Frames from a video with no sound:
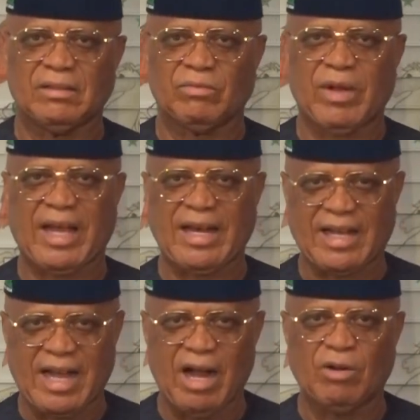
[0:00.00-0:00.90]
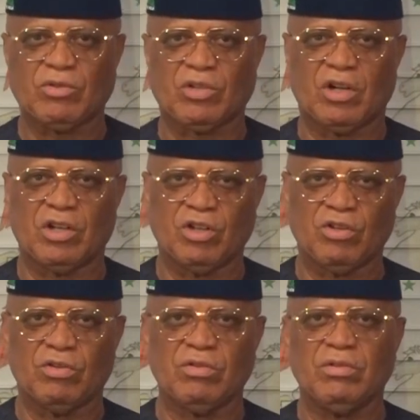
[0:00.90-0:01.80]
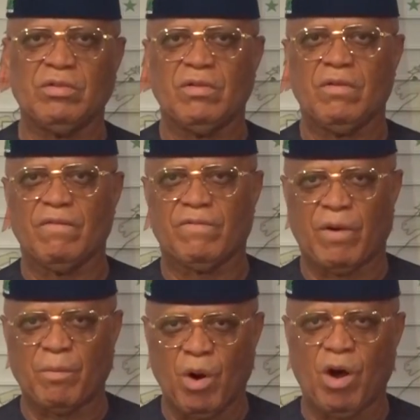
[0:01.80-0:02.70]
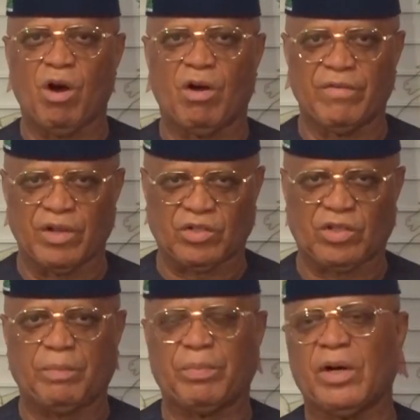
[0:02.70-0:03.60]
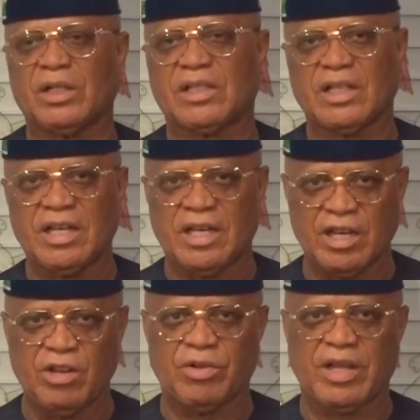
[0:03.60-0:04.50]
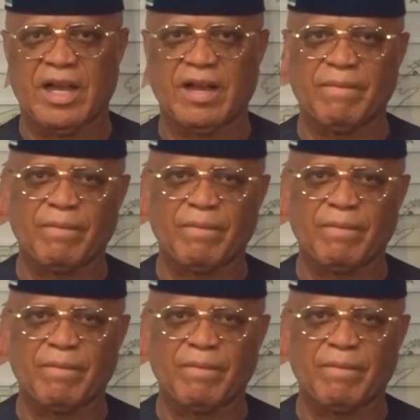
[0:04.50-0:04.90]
we can count on you for more of your support in the new year.